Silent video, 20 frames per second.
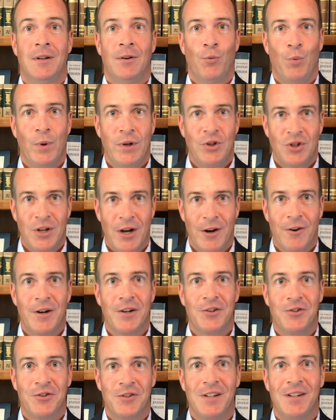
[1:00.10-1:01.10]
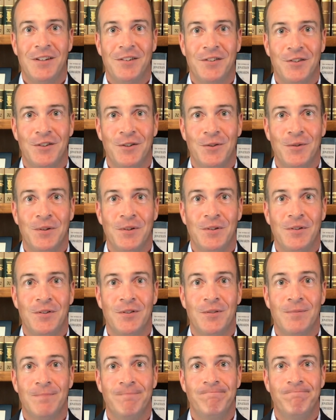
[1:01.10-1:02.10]
We cherish these
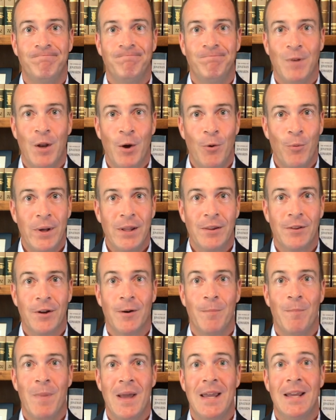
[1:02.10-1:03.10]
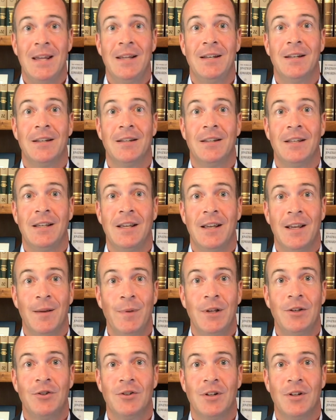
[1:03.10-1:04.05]
students, knowing they're made in the image